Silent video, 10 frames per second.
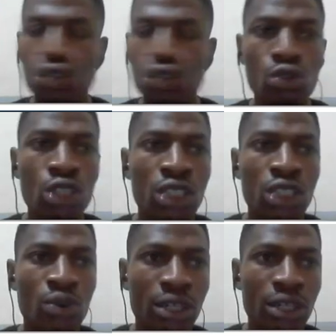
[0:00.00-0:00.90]
you
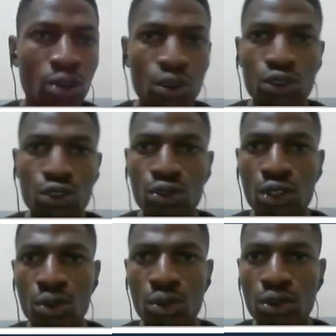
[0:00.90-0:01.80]
to endorse you,
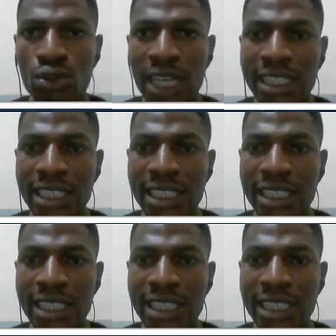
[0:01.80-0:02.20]
they want to like